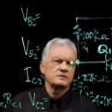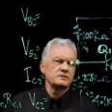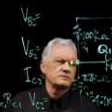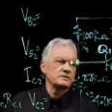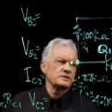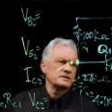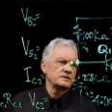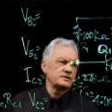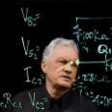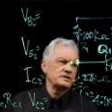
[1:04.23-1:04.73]

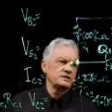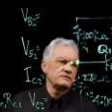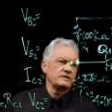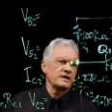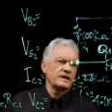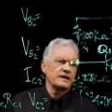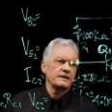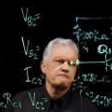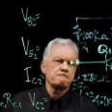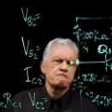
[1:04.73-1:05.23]
to achieve
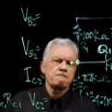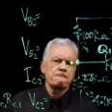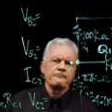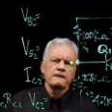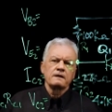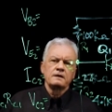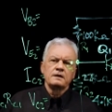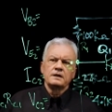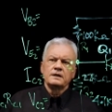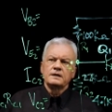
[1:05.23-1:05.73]
that.
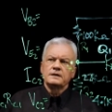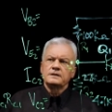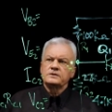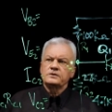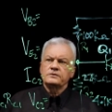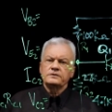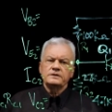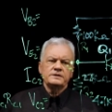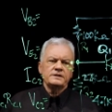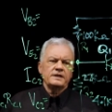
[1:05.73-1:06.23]

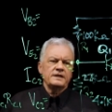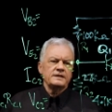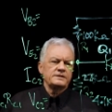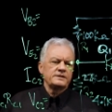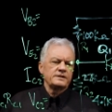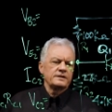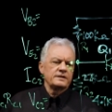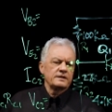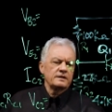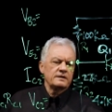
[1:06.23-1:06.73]
So in this
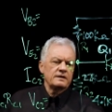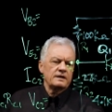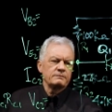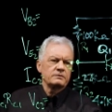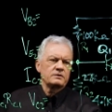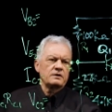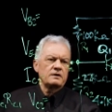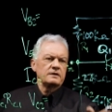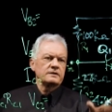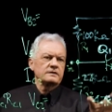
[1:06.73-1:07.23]
case here,
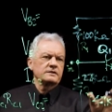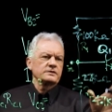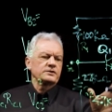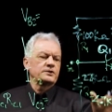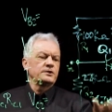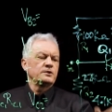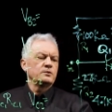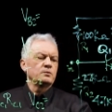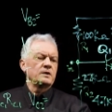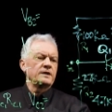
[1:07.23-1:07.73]
I'm calling this
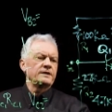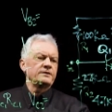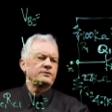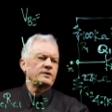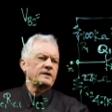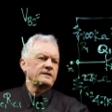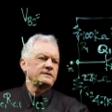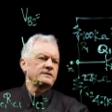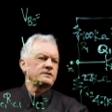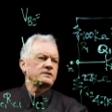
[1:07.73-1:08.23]
Q1
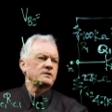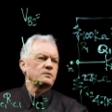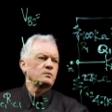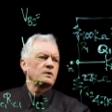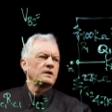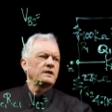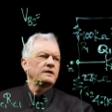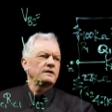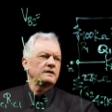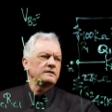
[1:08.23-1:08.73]
transistor
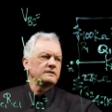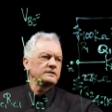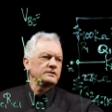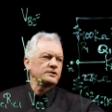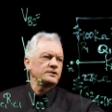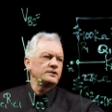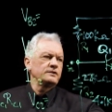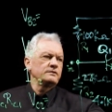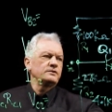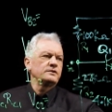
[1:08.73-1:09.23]
1 and this
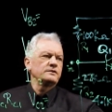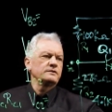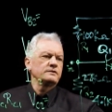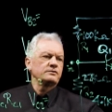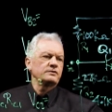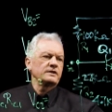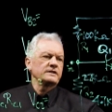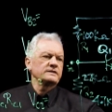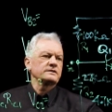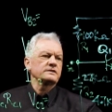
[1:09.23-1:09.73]
Q2
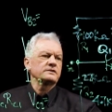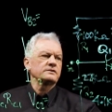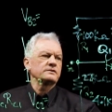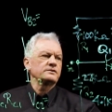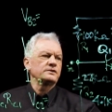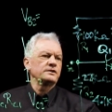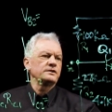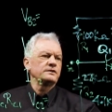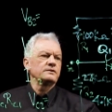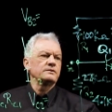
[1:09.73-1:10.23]
transistor
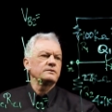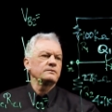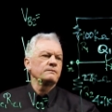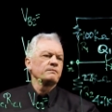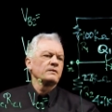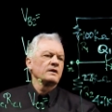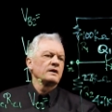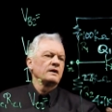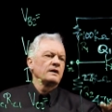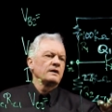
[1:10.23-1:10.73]
2.
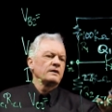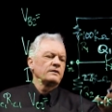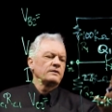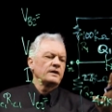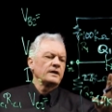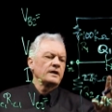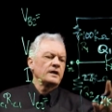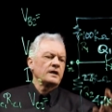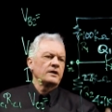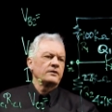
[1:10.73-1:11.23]

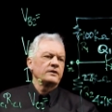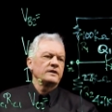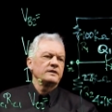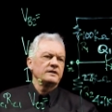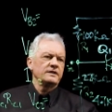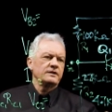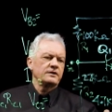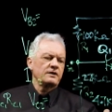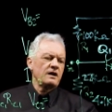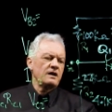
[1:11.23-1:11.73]
They are in
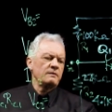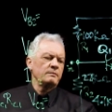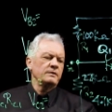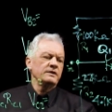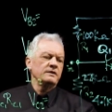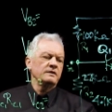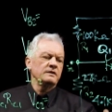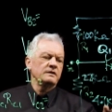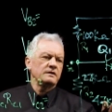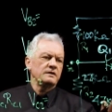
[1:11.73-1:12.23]
the
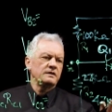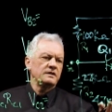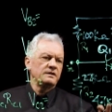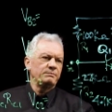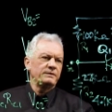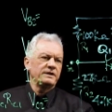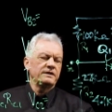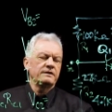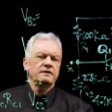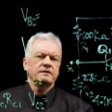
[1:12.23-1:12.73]
common
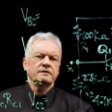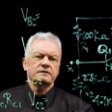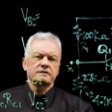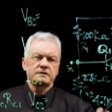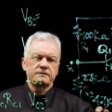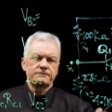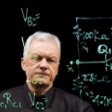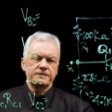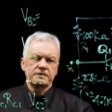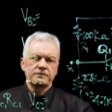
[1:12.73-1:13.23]
emitter
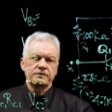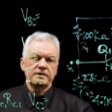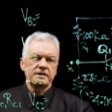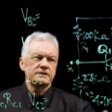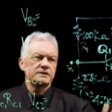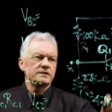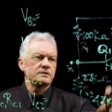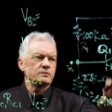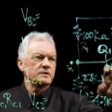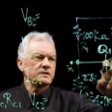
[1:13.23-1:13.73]

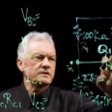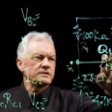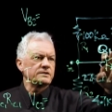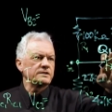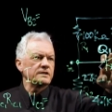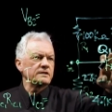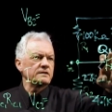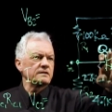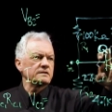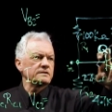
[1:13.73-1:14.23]
configuration where the
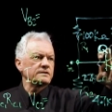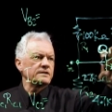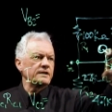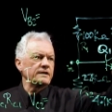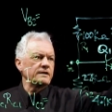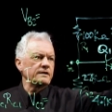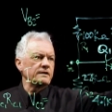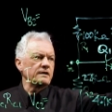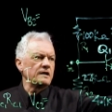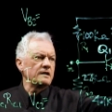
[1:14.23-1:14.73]
signal is
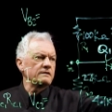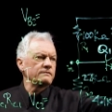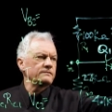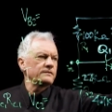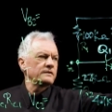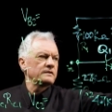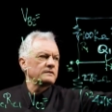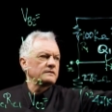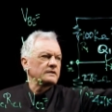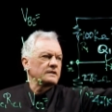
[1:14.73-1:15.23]
taken
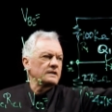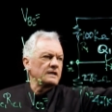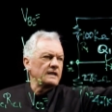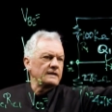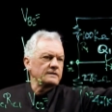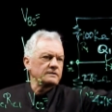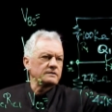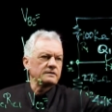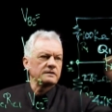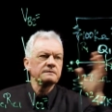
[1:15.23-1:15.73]
off the
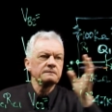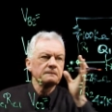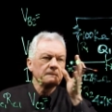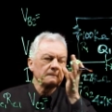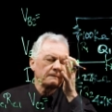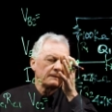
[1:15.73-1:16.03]
collector.